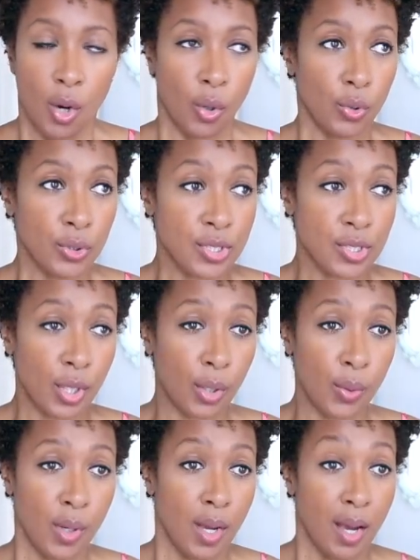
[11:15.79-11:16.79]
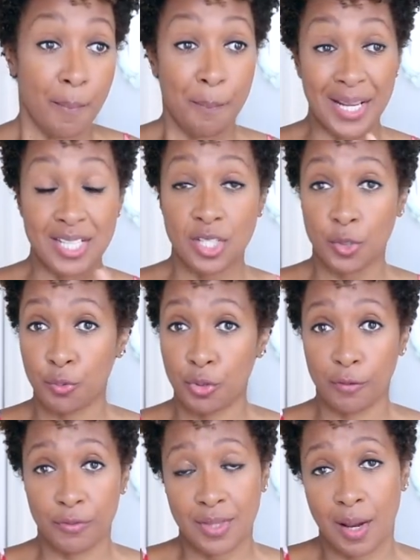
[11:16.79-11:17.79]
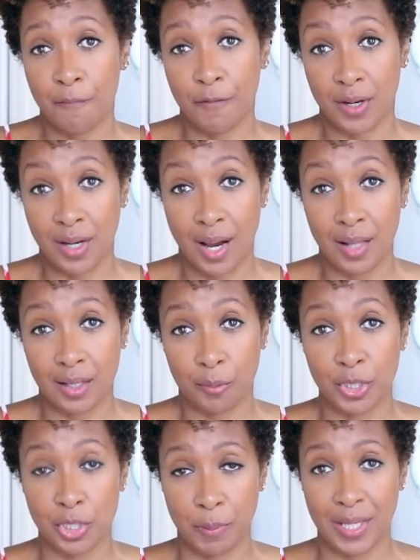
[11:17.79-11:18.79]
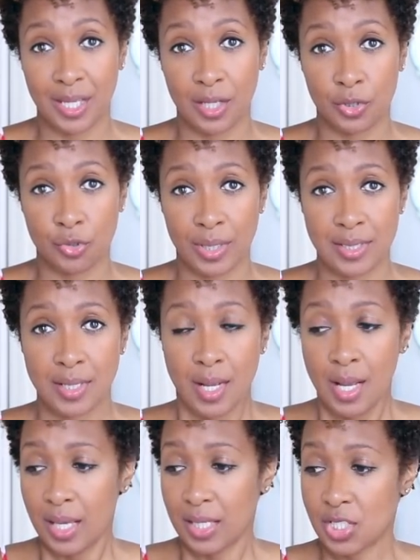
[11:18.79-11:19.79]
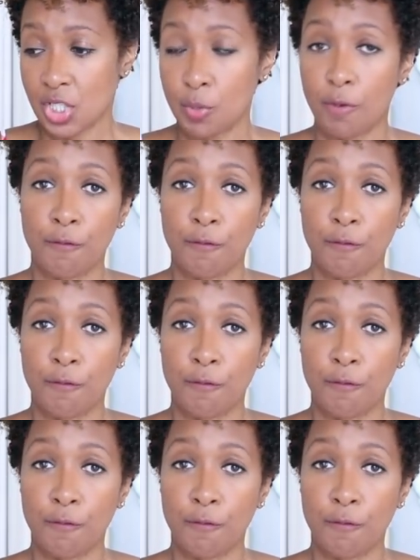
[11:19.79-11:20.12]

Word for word: Also, a basic rule of thumb for color when you're picking a dress is to